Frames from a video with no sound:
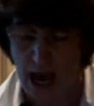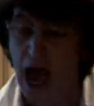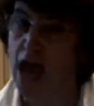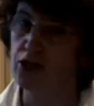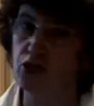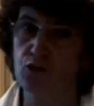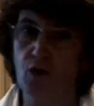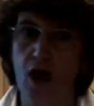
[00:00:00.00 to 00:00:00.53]

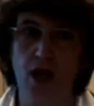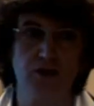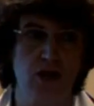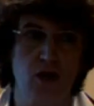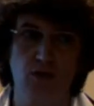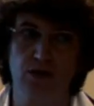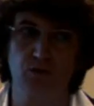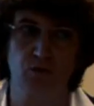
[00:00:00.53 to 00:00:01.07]
And you all
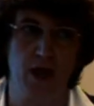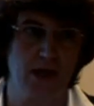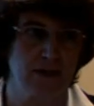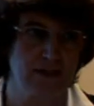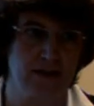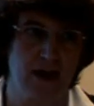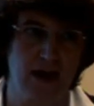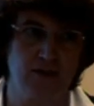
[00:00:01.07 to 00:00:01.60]
know as well
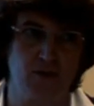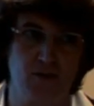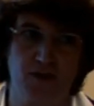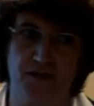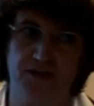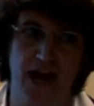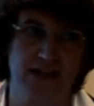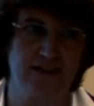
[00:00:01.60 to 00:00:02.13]
as I do
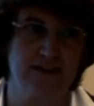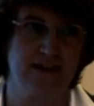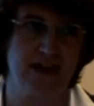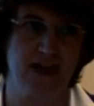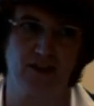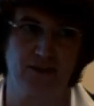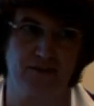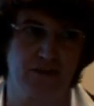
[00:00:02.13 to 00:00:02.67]
that that's the
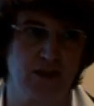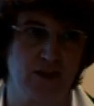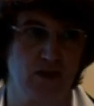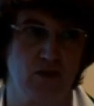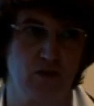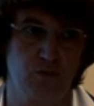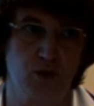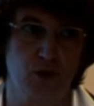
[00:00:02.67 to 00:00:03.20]
elephant
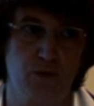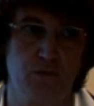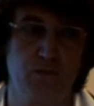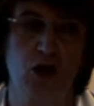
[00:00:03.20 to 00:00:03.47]
in the room.